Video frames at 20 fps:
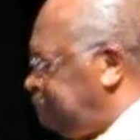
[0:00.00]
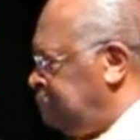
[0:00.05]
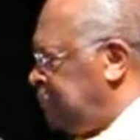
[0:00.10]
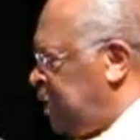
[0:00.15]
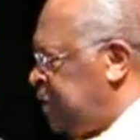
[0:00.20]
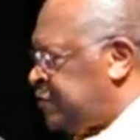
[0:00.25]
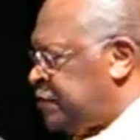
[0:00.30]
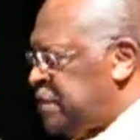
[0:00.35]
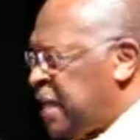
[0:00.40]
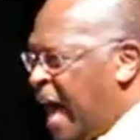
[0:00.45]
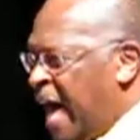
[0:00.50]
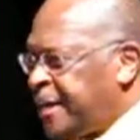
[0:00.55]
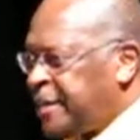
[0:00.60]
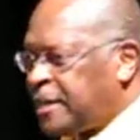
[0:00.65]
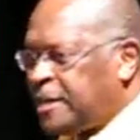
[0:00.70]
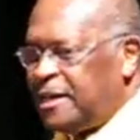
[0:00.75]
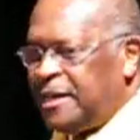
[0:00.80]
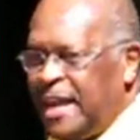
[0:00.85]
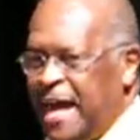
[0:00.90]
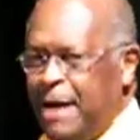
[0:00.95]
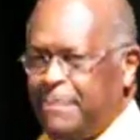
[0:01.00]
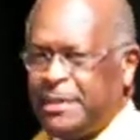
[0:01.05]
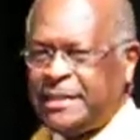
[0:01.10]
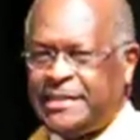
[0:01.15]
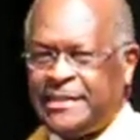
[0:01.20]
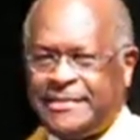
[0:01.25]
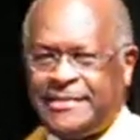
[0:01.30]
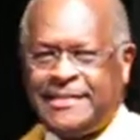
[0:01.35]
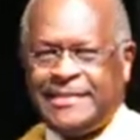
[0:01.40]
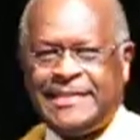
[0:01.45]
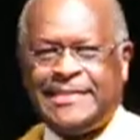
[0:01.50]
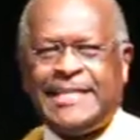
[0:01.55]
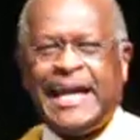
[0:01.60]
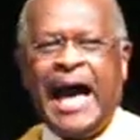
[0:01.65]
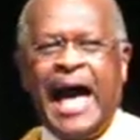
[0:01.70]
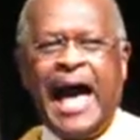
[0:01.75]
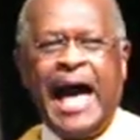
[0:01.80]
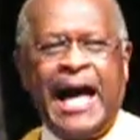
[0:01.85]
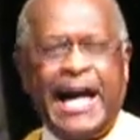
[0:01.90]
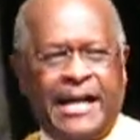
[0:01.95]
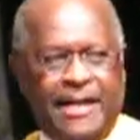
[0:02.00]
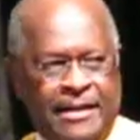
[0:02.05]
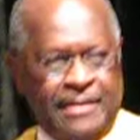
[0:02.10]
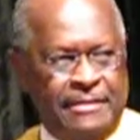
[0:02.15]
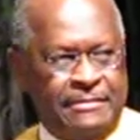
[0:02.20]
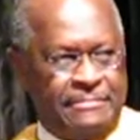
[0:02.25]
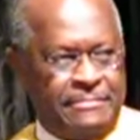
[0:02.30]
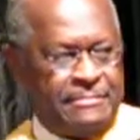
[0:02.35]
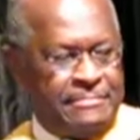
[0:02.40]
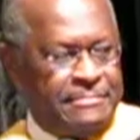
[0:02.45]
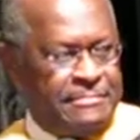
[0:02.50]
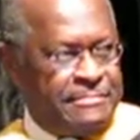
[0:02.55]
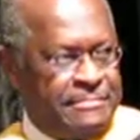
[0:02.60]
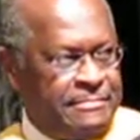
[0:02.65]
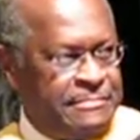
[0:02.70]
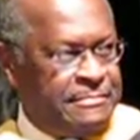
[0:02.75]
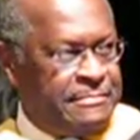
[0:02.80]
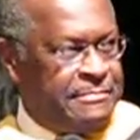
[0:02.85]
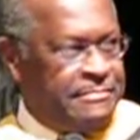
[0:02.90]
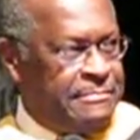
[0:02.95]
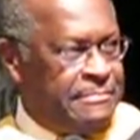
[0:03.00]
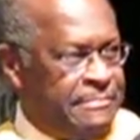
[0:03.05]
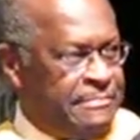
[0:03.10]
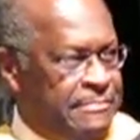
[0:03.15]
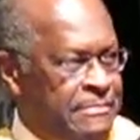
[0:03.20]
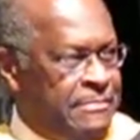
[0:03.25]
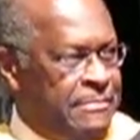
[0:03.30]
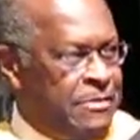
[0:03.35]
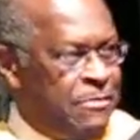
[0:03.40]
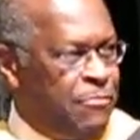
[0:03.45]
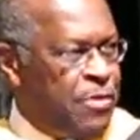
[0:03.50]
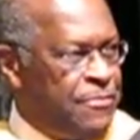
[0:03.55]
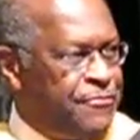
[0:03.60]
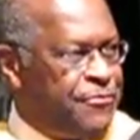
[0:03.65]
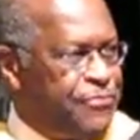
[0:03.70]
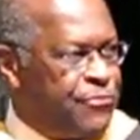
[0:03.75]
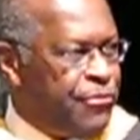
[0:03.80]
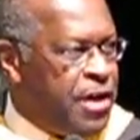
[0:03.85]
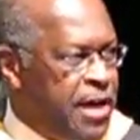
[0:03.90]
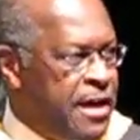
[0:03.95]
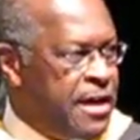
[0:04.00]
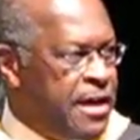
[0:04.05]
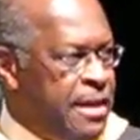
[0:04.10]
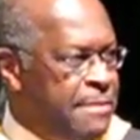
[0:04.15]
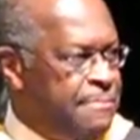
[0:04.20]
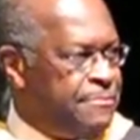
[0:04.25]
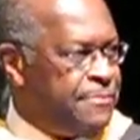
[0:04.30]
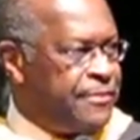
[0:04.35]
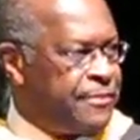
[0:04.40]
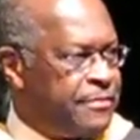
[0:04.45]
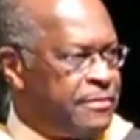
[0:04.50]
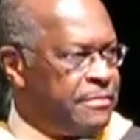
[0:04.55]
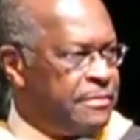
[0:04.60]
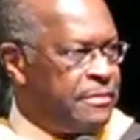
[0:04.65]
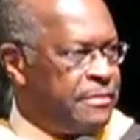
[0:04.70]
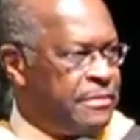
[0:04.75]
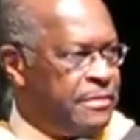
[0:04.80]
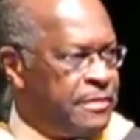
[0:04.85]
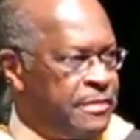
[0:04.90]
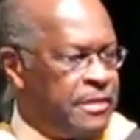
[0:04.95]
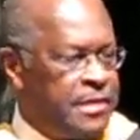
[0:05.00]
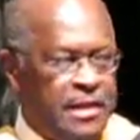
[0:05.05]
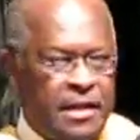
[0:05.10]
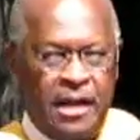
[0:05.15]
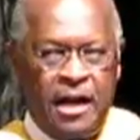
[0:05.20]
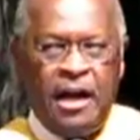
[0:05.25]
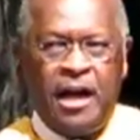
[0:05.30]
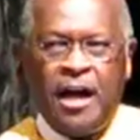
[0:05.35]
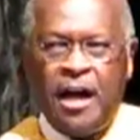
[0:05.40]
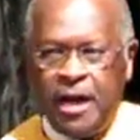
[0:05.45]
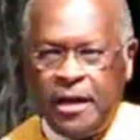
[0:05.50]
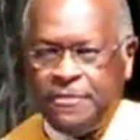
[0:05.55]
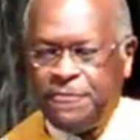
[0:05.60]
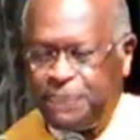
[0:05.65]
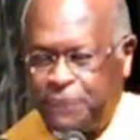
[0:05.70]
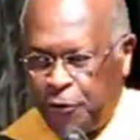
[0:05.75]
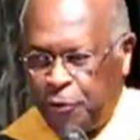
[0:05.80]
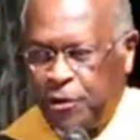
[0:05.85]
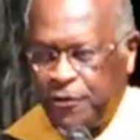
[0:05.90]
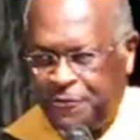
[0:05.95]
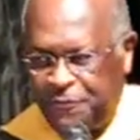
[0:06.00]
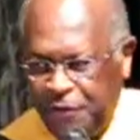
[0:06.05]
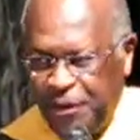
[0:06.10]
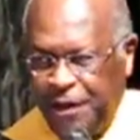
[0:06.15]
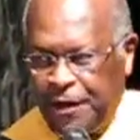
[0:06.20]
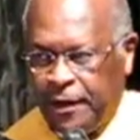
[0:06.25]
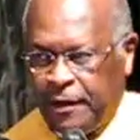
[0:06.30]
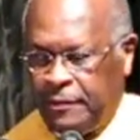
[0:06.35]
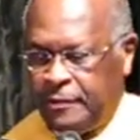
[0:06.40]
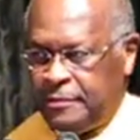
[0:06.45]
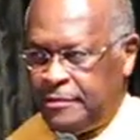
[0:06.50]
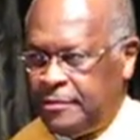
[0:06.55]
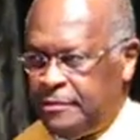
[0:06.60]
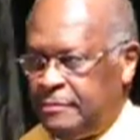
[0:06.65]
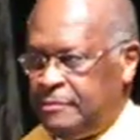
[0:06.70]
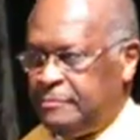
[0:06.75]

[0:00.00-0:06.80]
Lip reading: It's not a calamity to die with dreams unfulfilled,